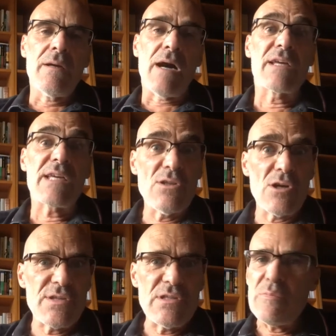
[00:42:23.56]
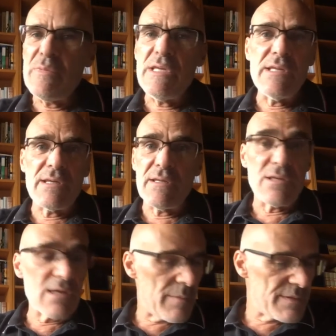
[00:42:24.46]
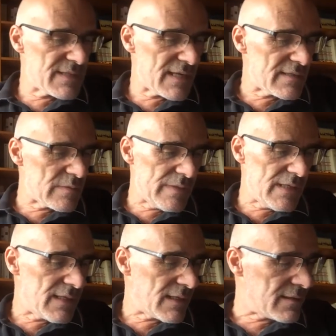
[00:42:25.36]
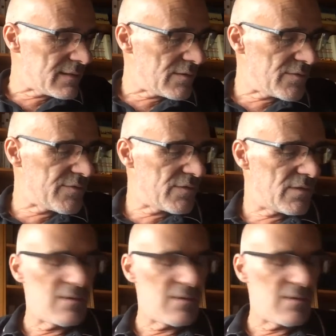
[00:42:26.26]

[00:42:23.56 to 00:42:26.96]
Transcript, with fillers: Anarchy not in the meaning, in the common sense meaning of uh,